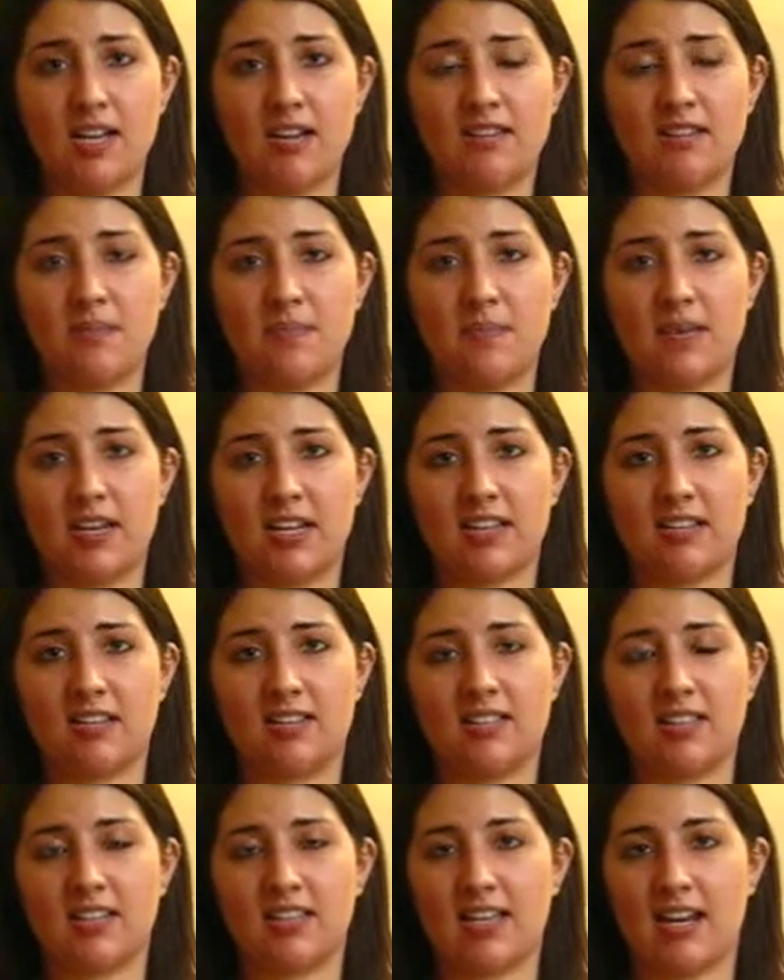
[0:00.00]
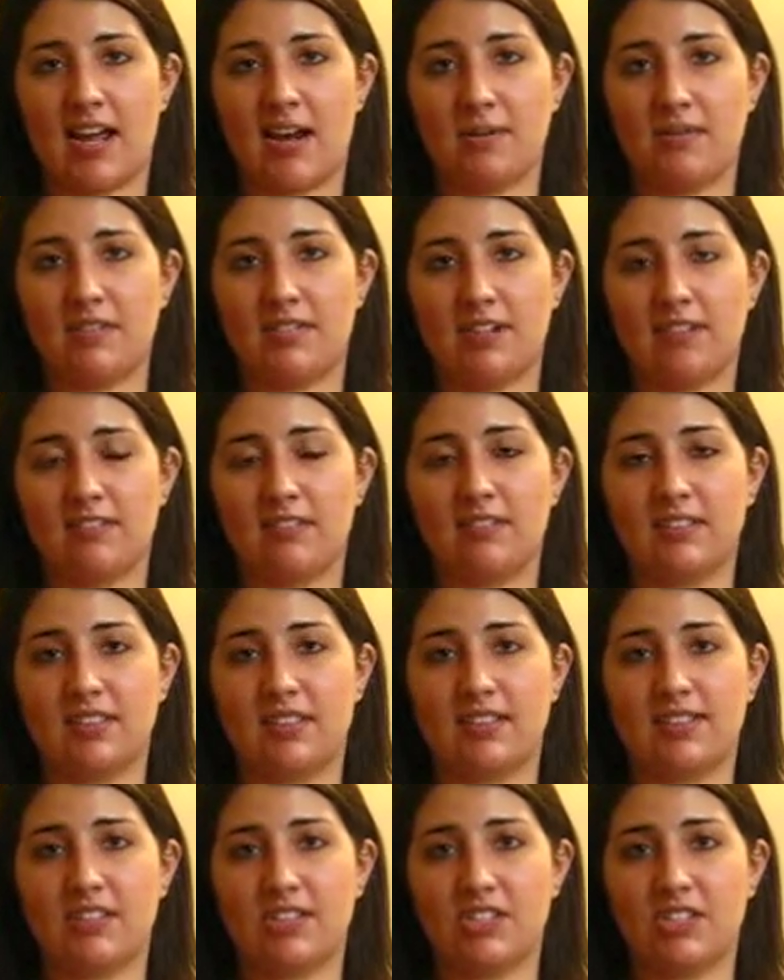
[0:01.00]
The biggest thing that I would definitely
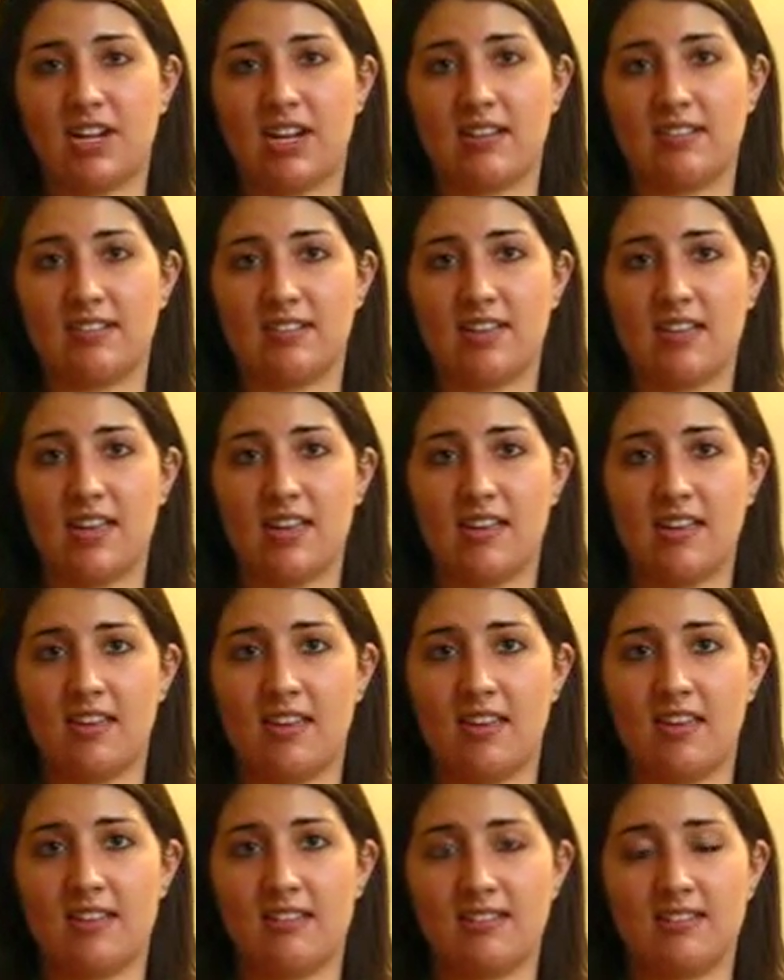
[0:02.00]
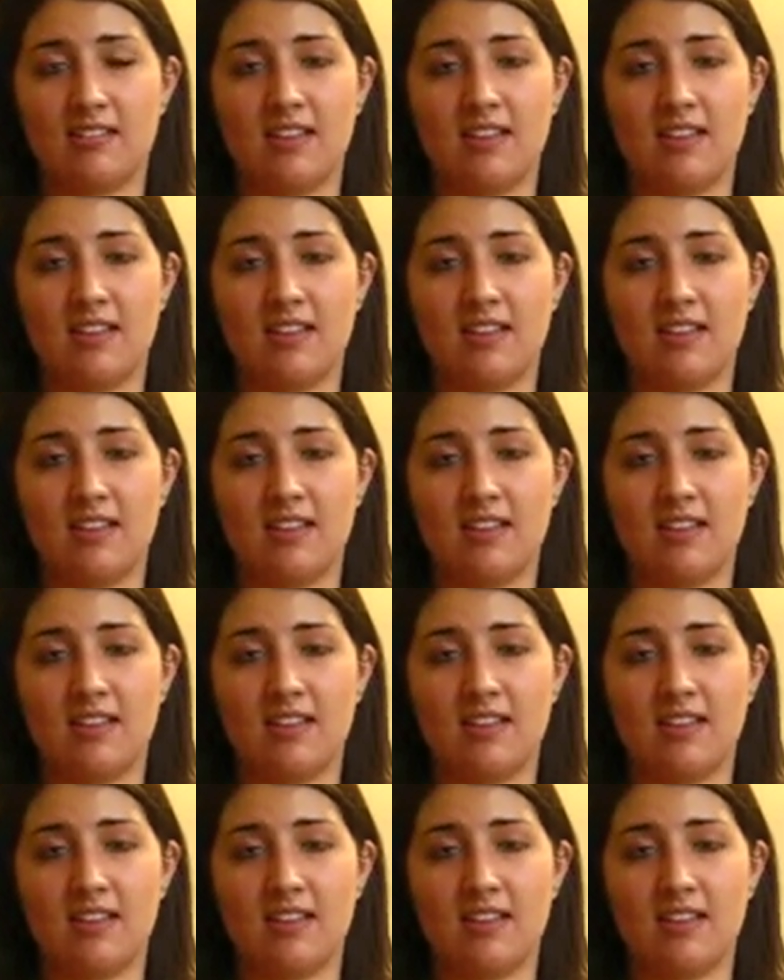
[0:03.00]
suggest is,